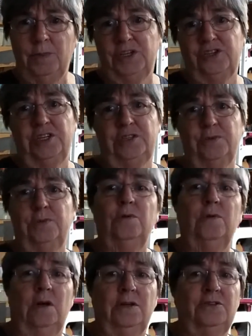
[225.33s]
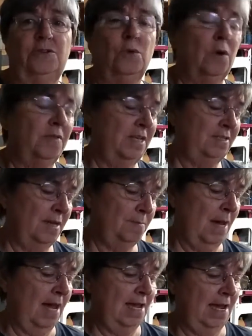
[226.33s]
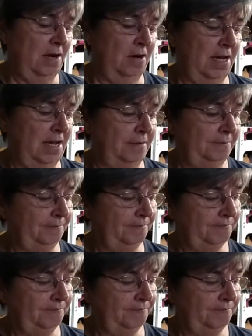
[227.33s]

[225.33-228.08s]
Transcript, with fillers: which is a store that's in my area.